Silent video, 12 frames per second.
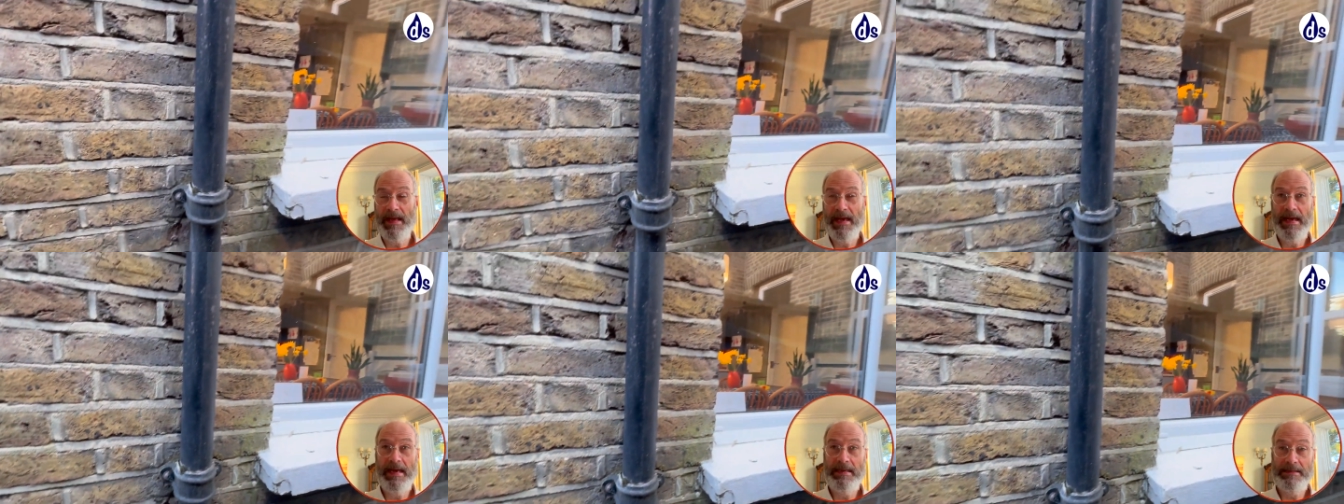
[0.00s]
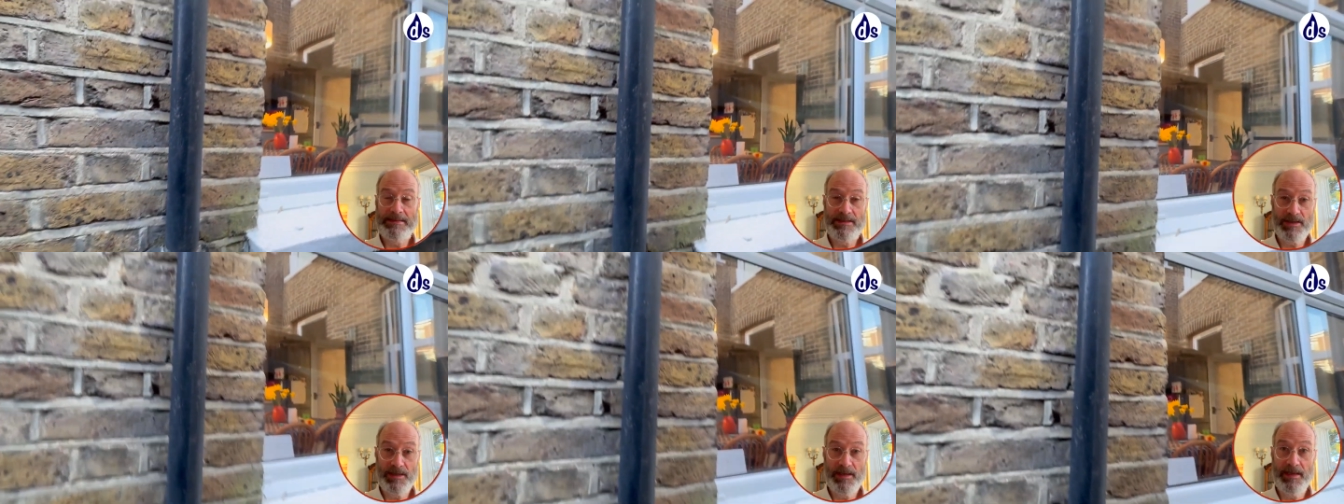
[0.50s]
And
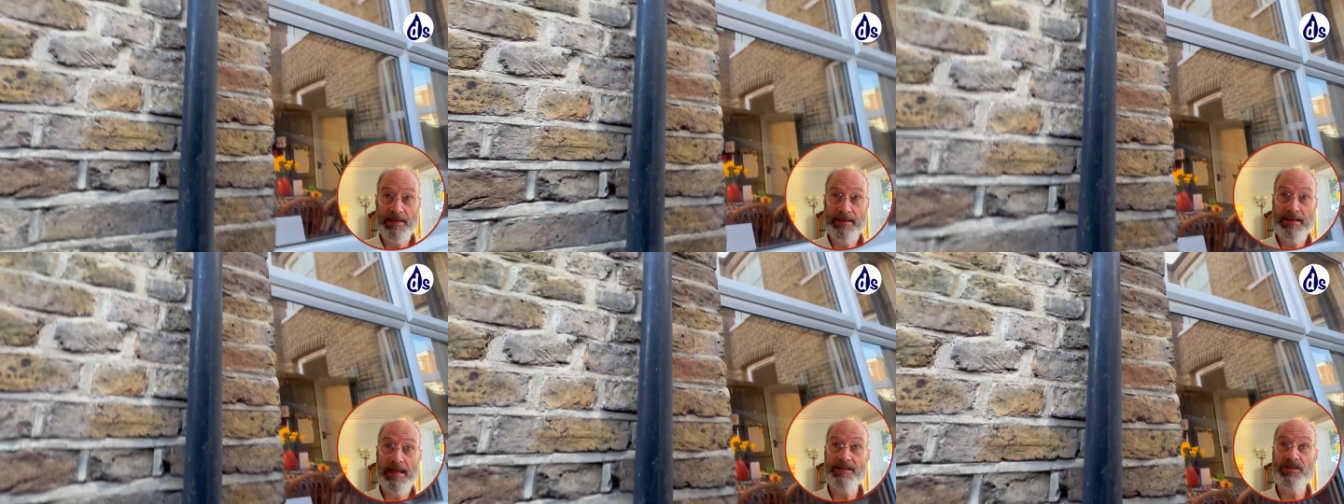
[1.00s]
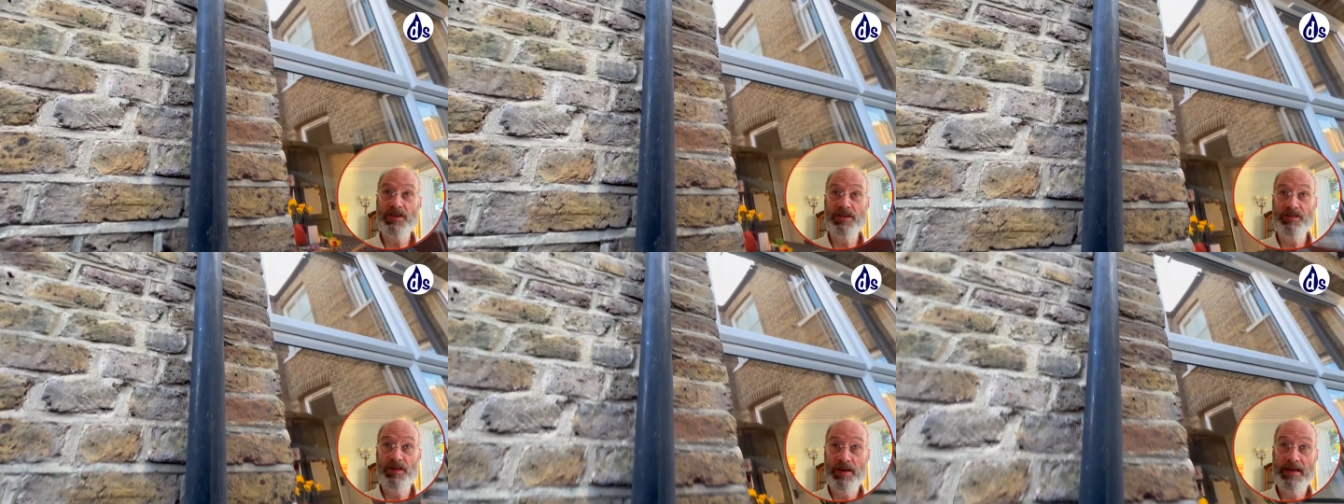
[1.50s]
in
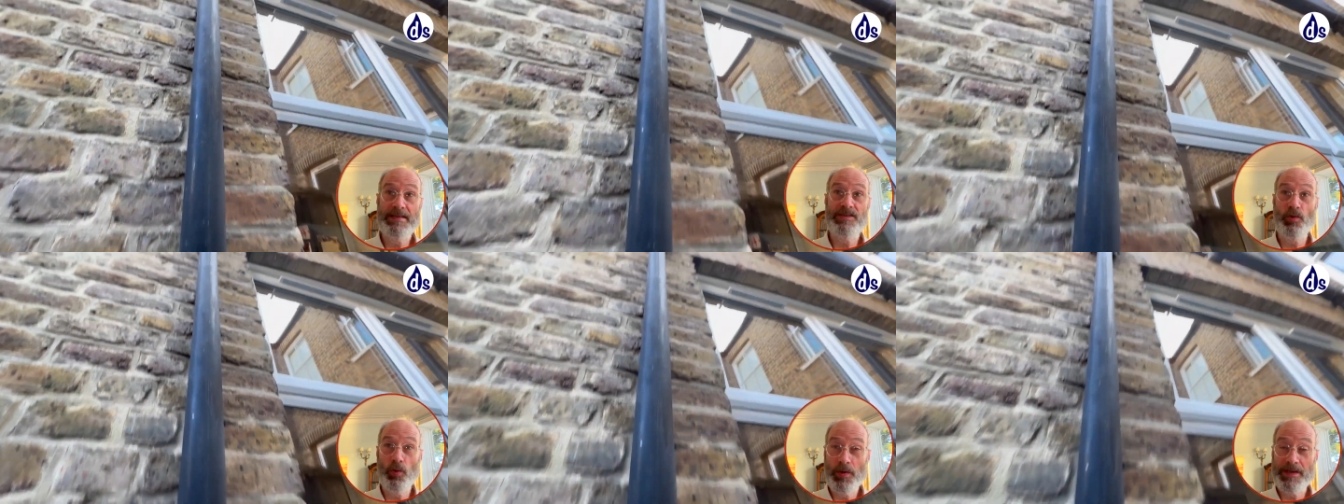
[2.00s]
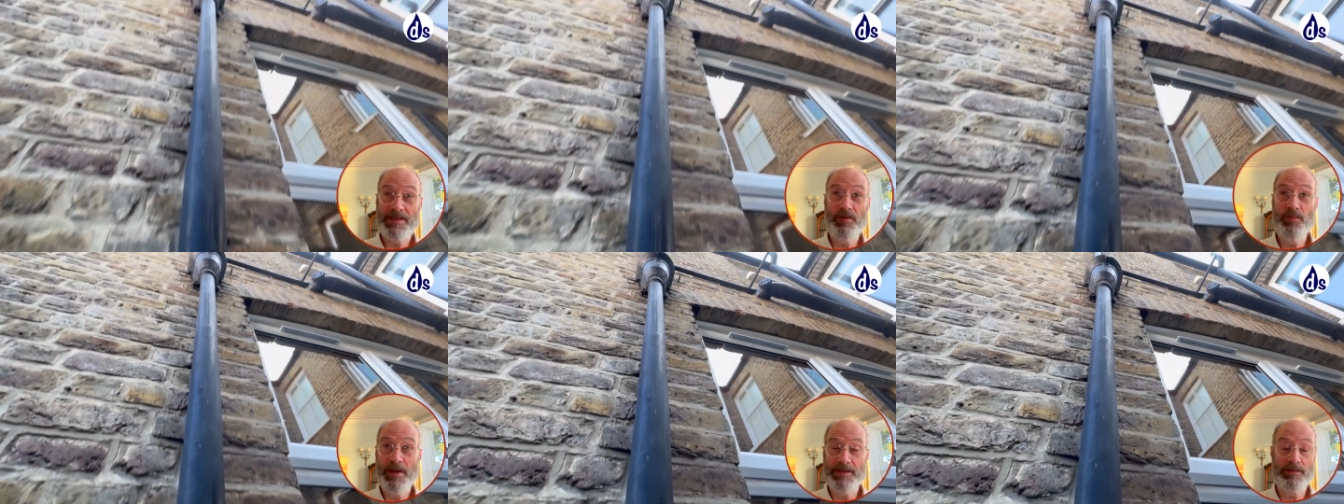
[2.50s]
London, there is always a
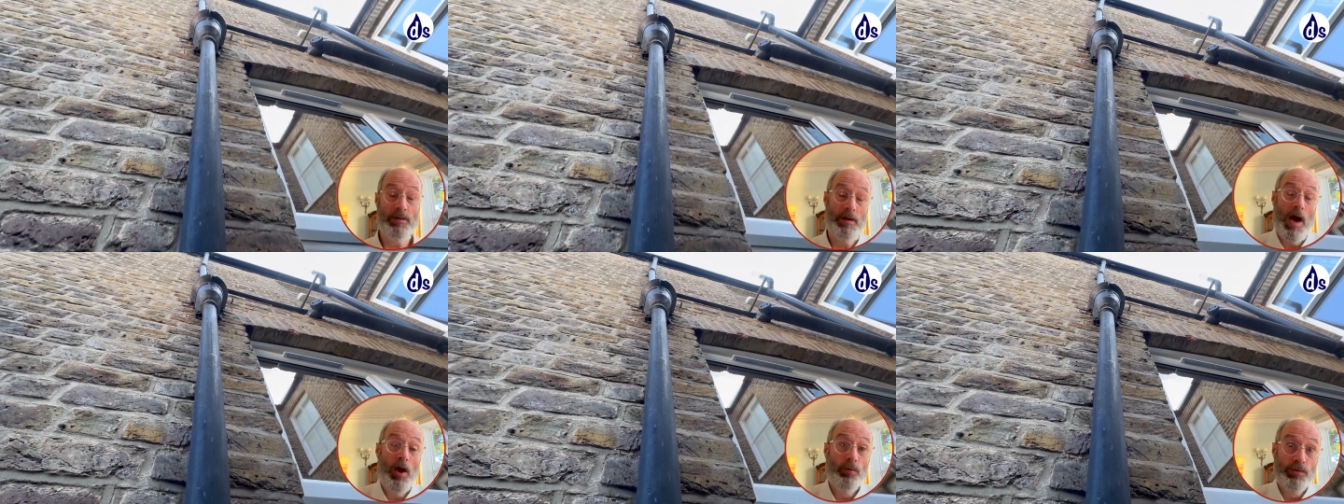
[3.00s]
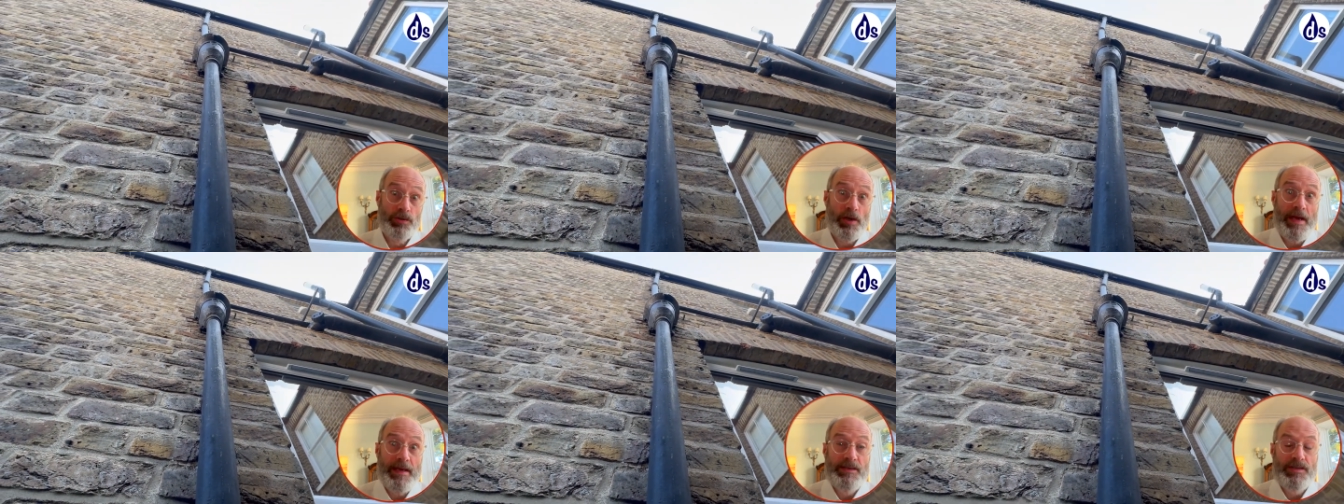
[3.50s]
risk, or old
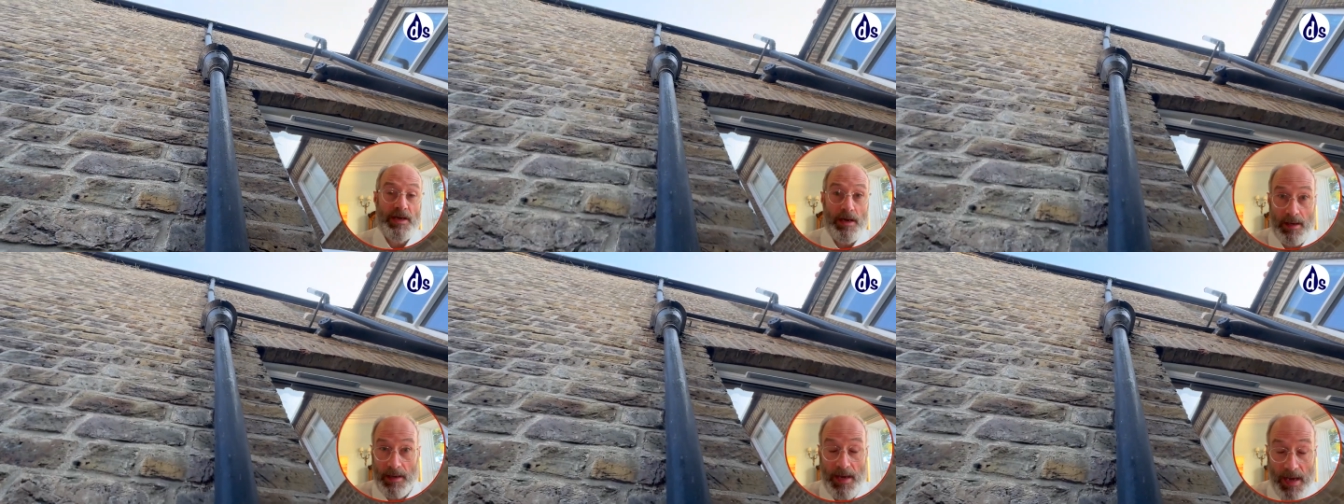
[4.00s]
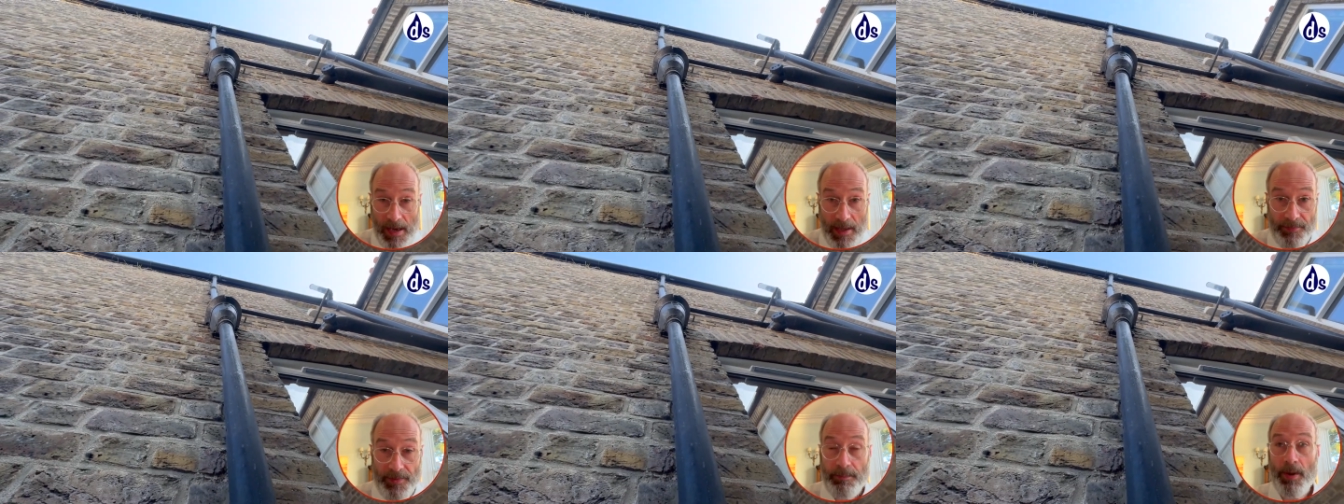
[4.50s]
drains,
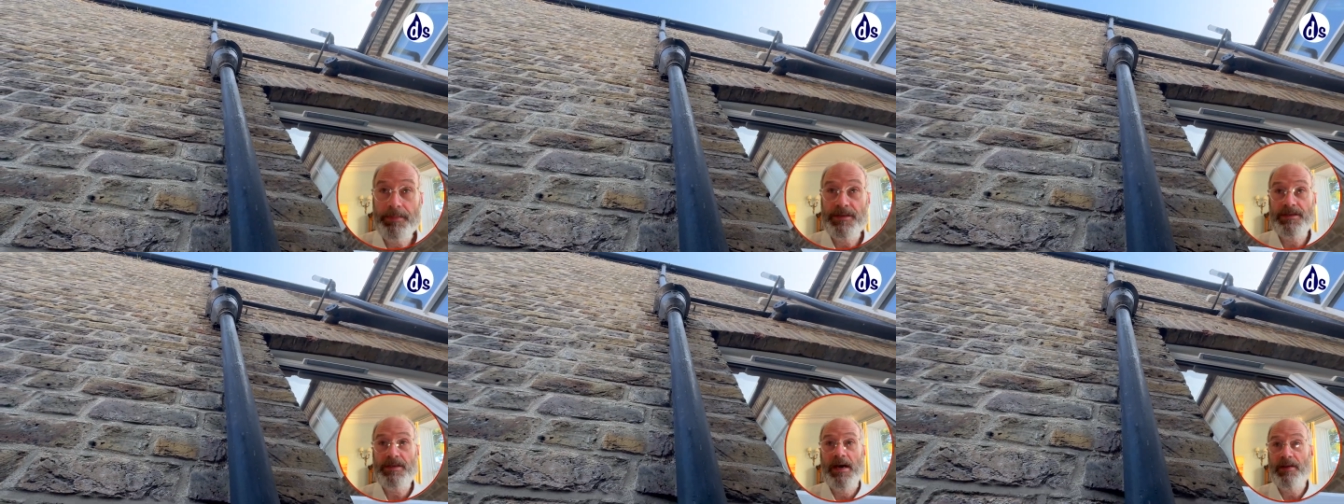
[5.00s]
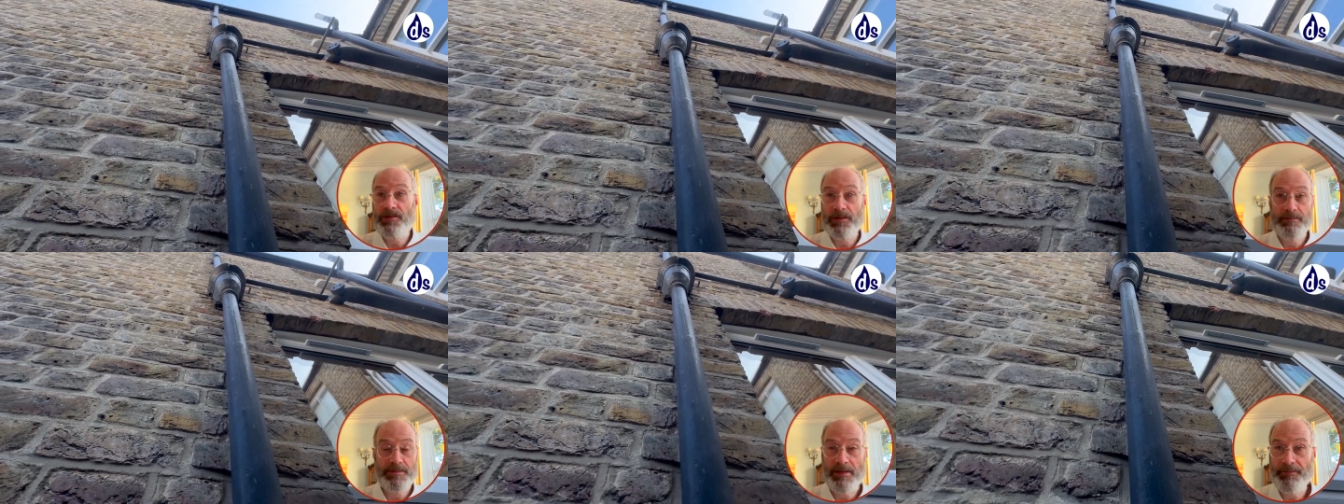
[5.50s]
the property is 100
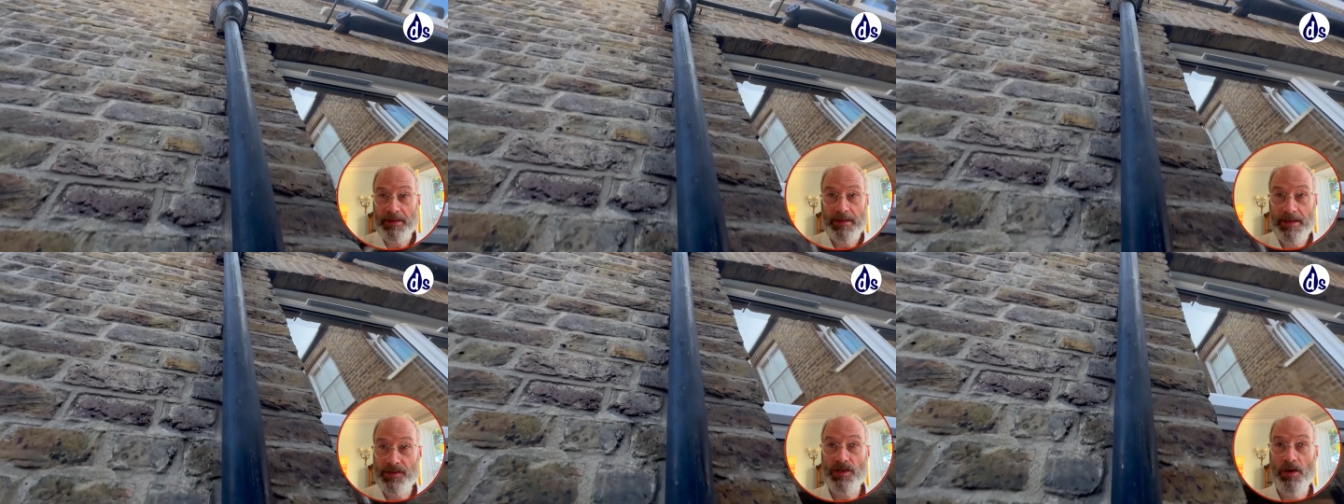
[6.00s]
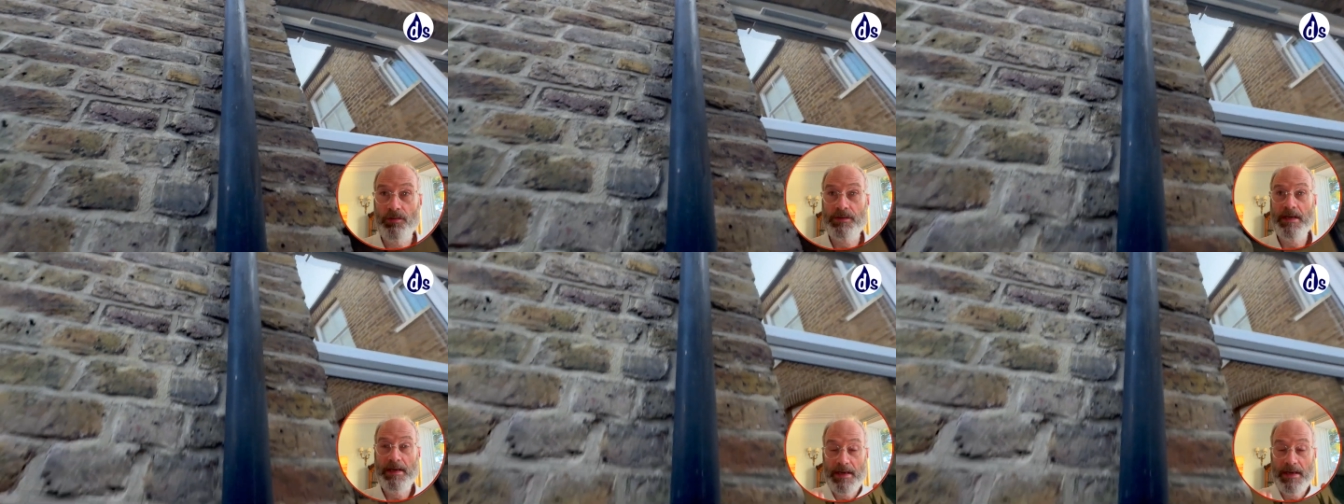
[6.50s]
and something years old,